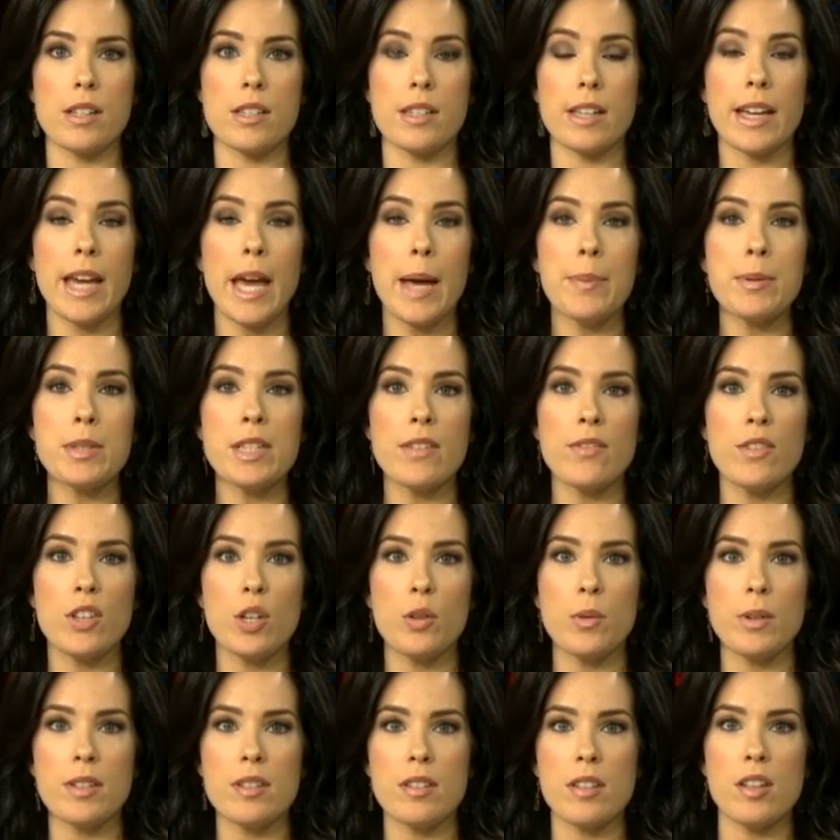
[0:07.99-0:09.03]
The campus of U
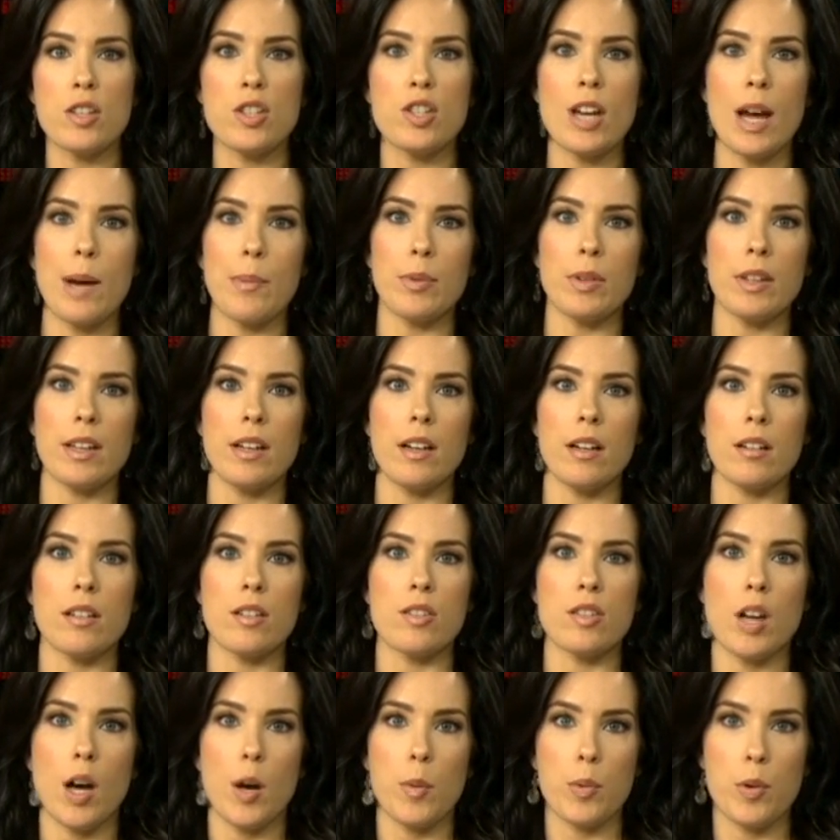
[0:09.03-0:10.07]
N C Chapel Hill is
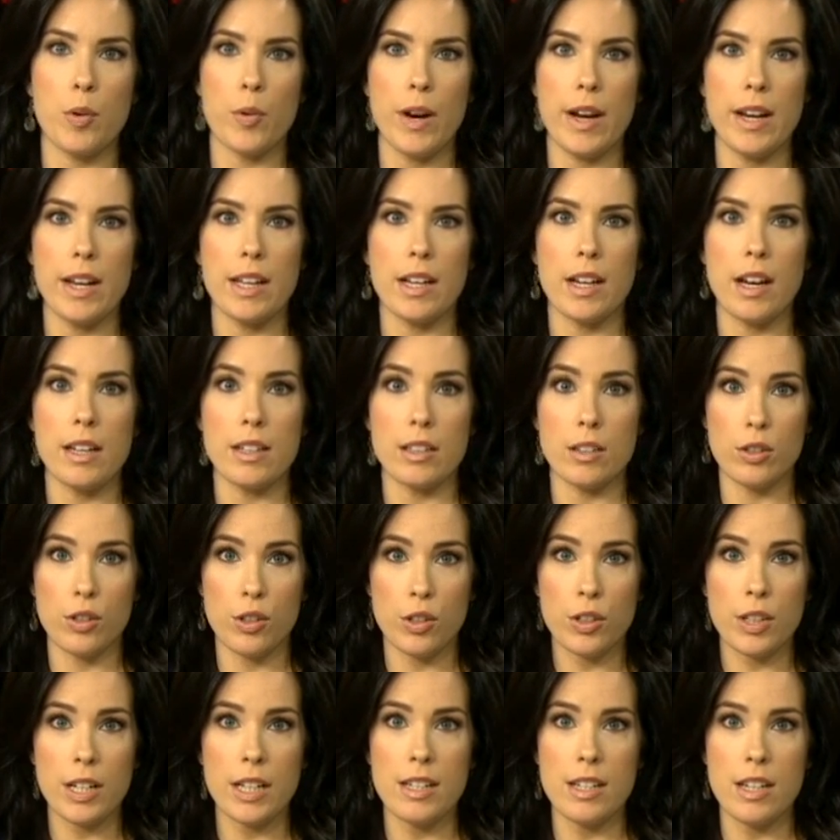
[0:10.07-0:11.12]
operating in alert
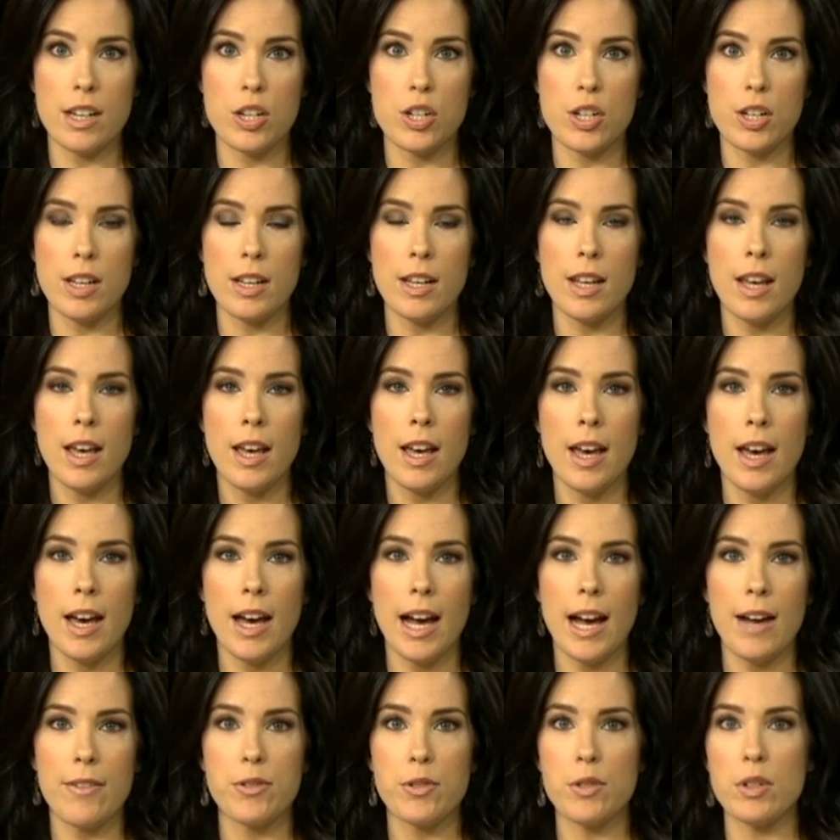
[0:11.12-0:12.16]
condition
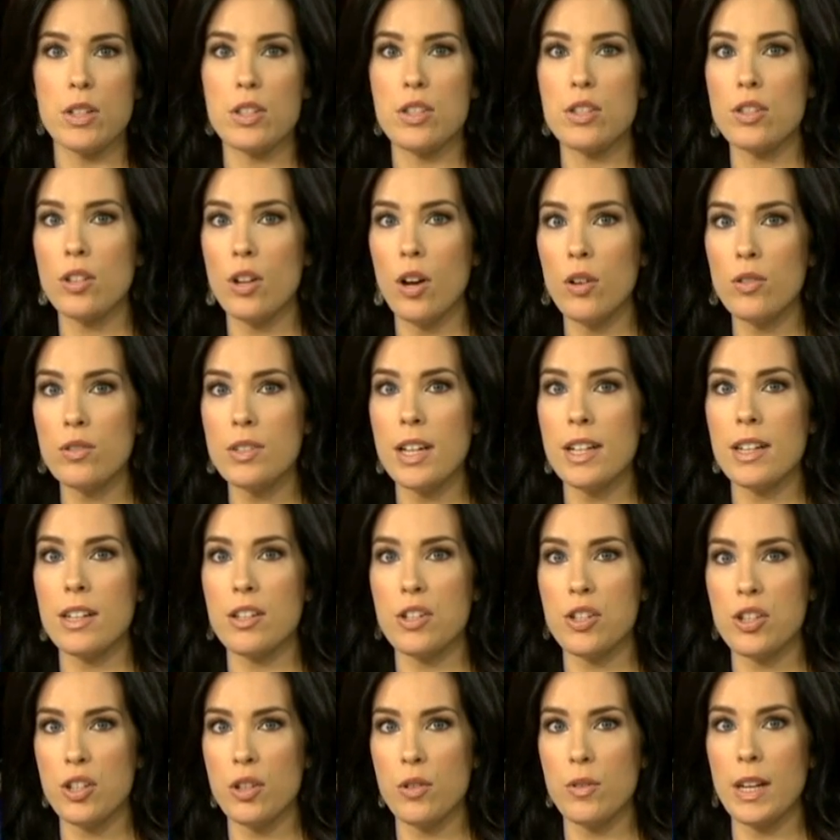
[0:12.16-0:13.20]
after an assault and a
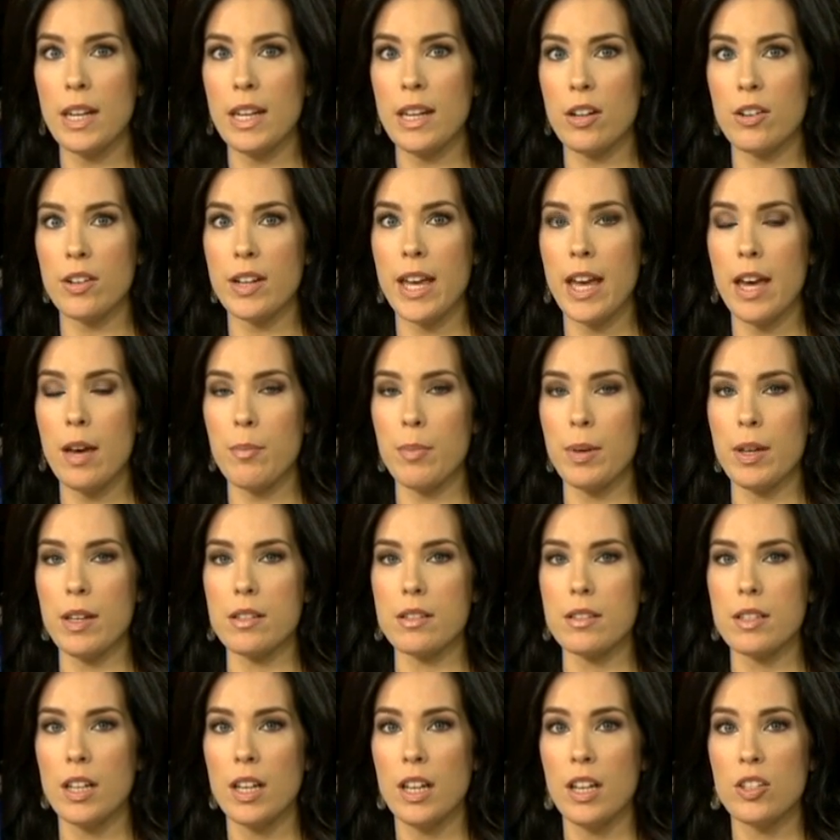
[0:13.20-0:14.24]
shooting near campus.
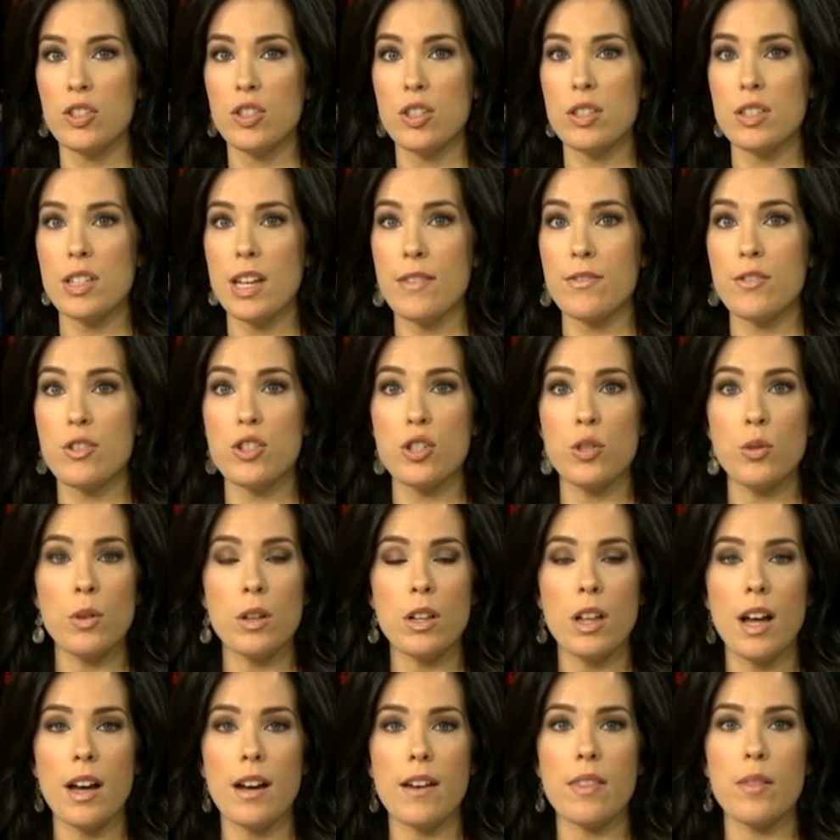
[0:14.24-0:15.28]
Just after two
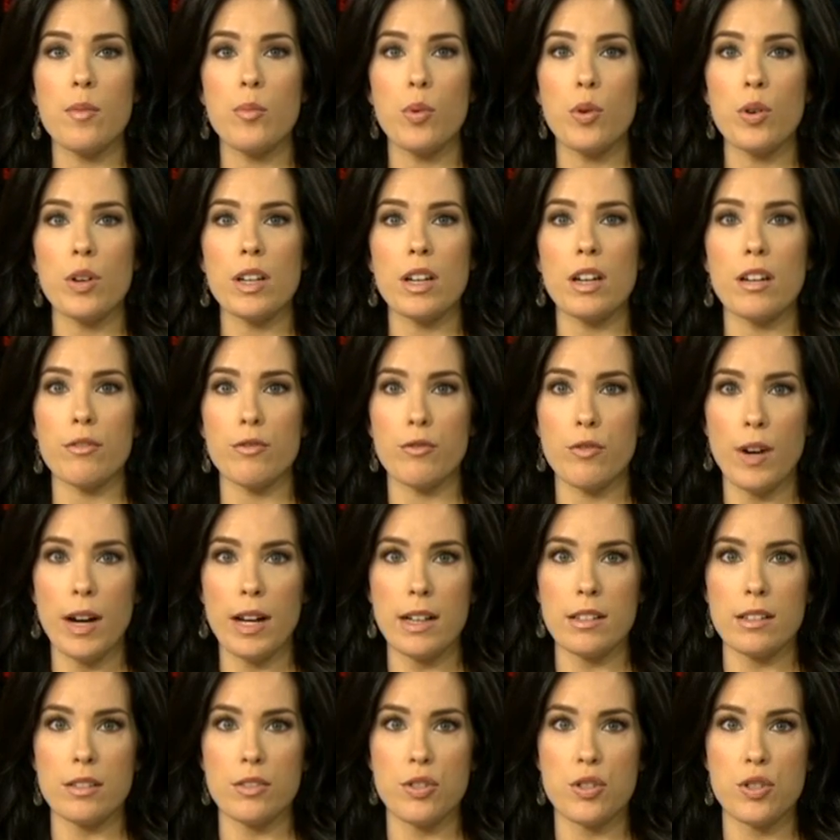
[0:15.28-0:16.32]
o'clock in the morning on
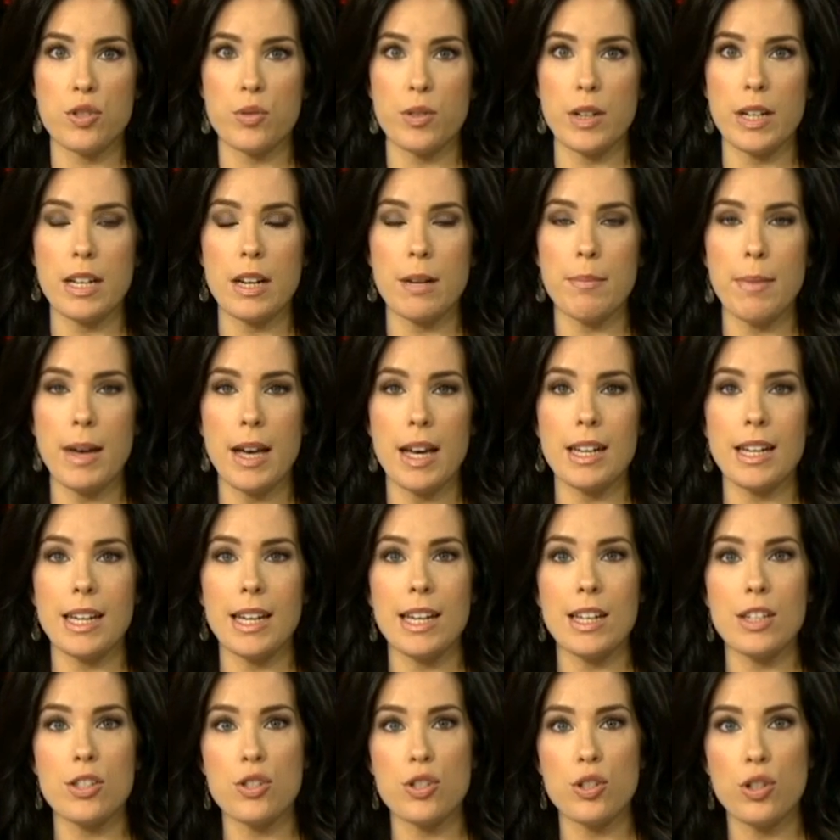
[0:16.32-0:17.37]
Franklin Street, a man
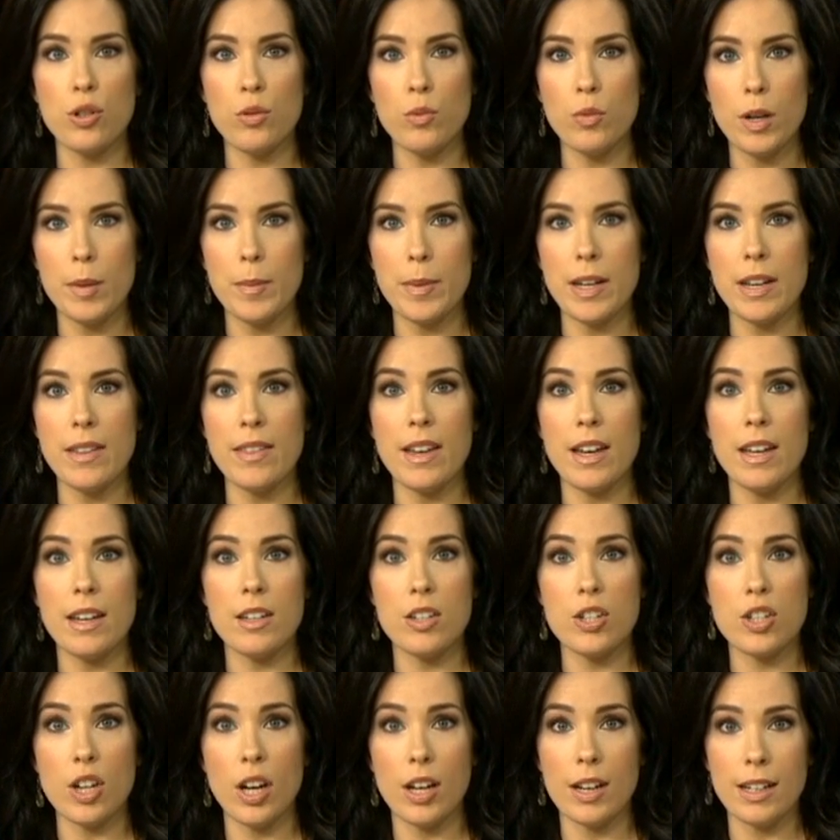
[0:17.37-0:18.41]
hit two women, then
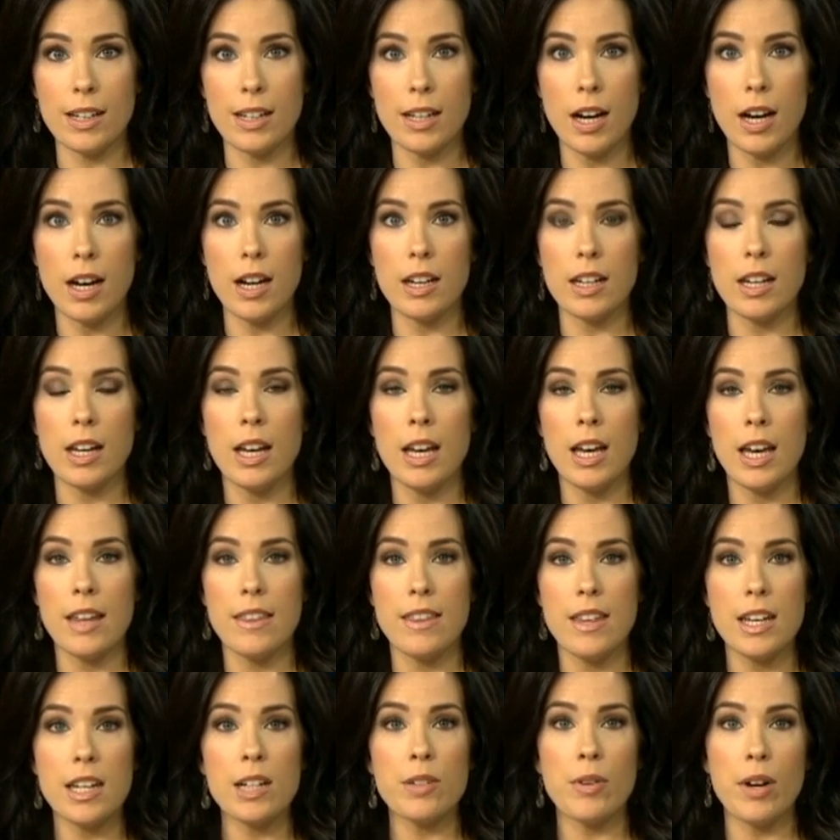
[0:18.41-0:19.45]
shot a gun.
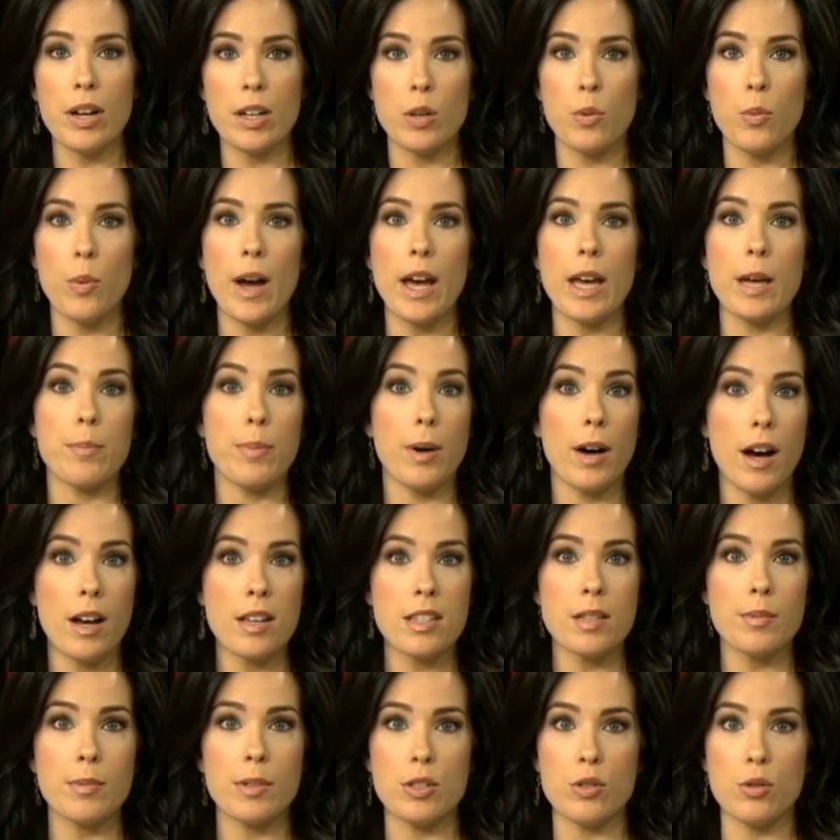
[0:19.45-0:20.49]
Then he ran away,
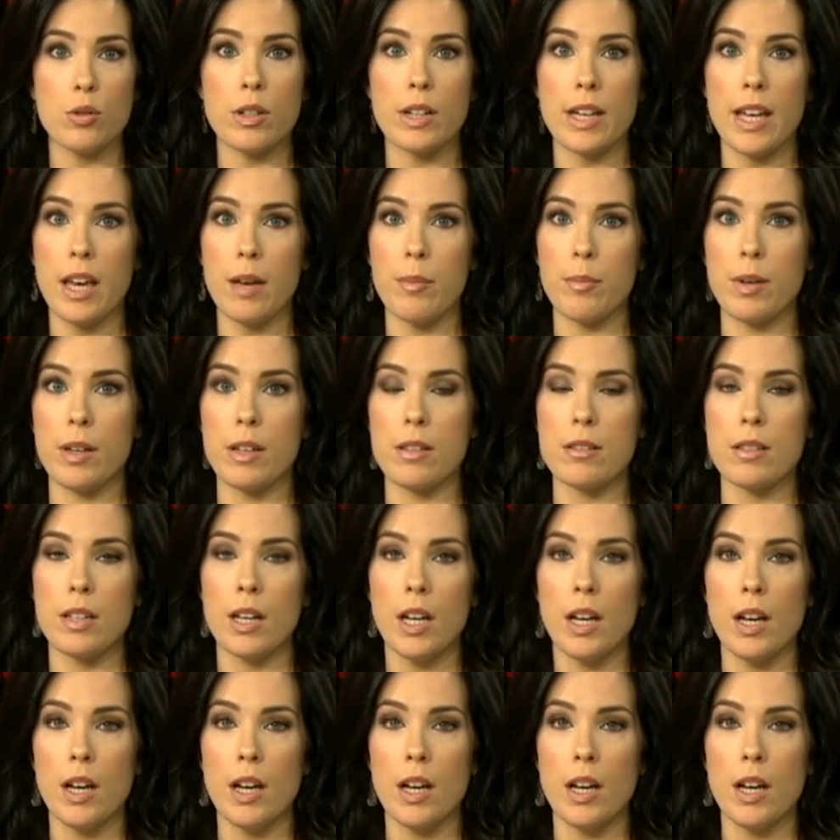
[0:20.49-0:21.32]
possibly toward campus.